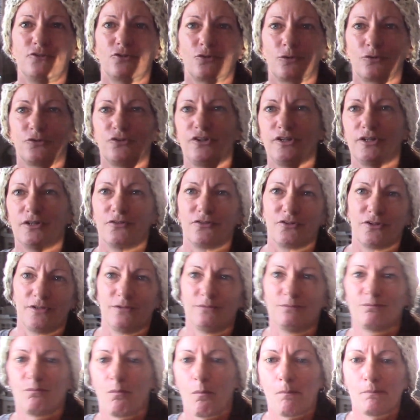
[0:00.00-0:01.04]
tortillas
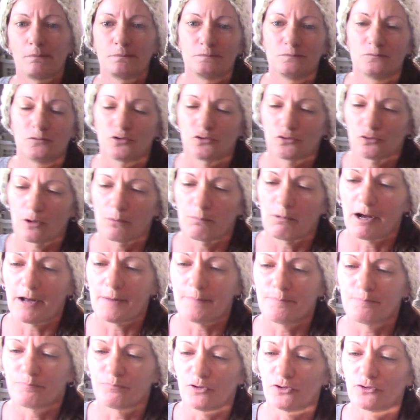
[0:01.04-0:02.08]
and store-bought.
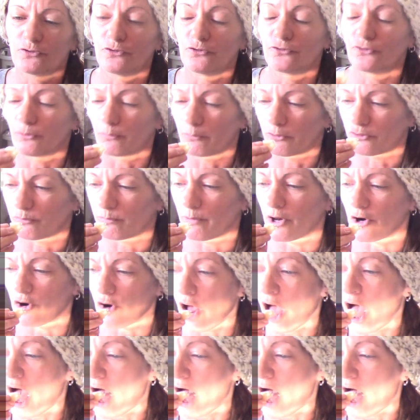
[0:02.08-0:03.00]
This is so much better.